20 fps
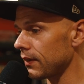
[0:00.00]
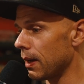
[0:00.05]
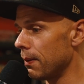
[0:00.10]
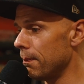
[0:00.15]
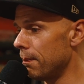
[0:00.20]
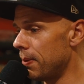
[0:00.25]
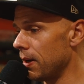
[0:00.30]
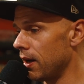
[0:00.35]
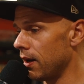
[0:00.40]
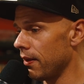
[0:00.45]

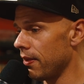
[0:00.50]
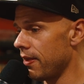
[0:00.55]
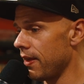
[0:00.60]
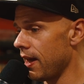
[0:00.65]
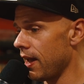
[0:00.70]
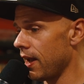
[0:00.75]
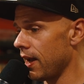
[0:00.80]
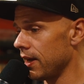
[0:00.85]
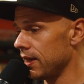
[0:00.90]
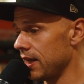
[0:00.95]
But
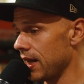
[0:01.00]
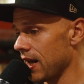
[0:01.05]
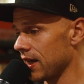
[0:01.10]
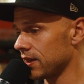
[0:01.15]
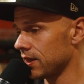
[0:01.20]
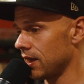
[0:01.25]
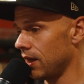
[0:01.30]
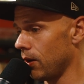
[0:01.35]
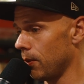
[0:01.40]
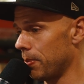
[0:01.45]
then,
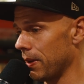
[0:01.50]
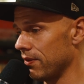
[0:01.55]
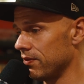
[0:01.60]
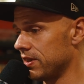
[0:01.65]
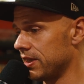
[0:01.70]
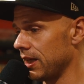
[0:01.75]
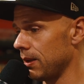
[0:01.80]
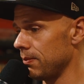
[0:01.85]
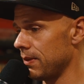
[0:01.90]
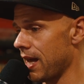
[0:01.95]
yes, a little bit of
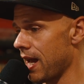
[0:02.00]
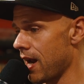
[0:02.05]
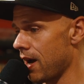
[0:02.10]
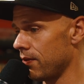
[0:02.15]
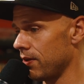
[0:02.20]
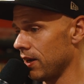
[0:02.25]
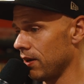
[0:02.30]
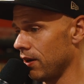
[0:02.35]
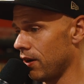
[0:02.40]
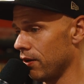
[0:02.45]
dip
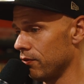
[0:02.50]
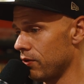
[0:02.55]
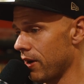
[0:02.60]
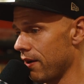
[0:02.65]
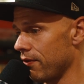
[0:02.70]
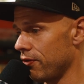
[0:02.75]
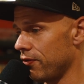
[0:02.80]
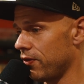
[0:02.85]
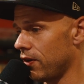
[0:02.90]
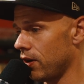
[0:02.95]
there at like
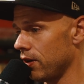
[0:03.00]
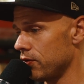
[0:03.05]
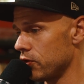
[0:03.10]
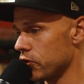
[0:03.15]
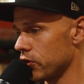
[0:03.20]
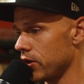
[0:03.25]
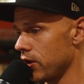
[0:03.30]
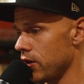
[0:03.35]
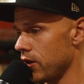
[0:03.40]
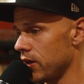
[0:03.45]
around
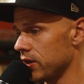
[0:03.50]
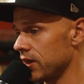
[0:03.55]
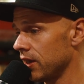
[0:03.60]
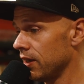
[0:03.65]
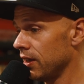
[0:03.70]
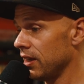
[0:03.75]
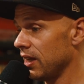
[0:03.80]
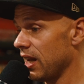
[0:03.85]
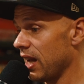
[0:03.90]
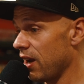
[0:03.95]
500 hertz.
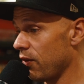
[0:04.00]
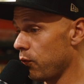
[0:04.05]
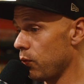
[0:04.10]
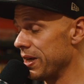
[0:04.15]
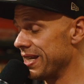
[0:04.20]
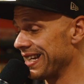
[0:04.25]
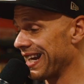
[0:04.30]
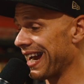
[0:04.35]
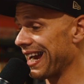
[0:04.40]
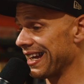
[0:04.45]
If we
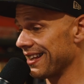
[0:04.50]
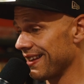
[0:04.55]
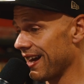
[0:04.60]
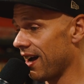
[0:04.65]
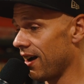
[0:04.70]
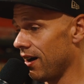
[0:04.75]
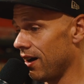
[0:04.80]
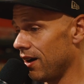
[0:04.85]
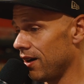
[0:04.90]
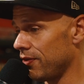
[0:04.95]
take
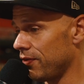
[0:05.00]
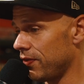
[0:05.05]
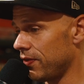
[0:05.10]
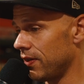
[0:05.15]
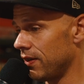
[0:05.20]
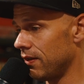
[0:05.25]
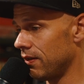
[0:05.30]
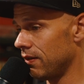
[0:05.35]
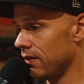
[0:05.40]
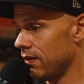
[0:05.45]
that off
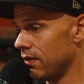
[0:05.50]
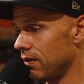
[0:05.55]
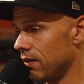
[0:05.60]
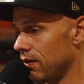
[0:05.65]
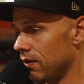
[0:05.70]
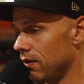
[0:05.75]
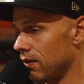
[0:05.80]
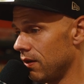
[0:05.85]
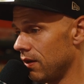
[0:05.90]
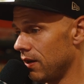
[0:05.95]

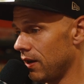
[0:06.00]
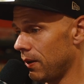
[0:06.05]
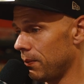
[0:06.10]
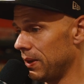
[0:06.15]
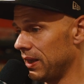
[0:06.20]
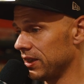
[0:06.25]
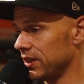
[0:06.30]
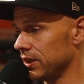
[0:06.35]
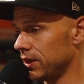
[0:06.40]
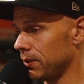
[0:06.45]
and we
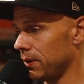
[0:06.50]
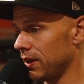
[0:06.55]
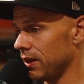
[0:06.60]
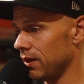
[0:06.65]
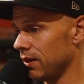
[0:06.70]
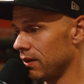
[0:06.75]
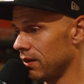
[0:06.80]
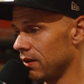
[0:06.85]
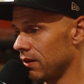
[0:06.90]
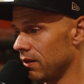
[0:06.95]
listen to it,
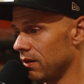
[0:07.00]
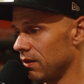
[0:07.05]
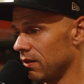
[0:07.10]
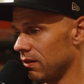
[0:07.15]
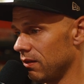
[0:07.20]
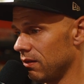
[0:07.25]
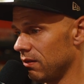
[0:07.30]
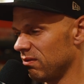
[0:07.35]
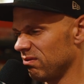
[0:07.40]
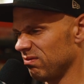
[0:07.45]

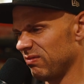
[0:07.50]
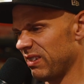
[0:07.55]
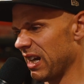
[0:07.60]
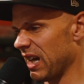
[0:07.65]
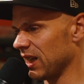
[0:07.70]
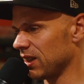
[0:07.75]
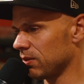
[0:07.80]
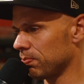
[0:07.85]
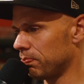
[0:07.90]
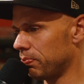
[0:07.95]
yeah,
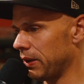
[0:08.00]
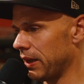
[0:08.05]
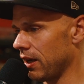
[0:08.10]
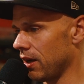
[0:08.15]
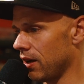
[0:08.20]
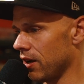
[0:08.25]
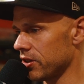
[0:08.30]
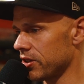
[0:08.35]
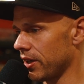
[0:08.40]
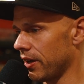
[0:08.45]
it's pretty
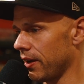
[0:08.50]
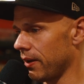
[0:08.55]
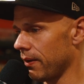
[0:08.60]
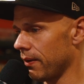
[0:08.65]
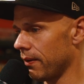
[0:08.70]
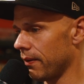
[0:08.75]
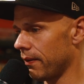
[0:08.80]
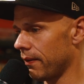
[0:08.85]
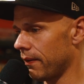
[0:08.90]
harsh, isn't it?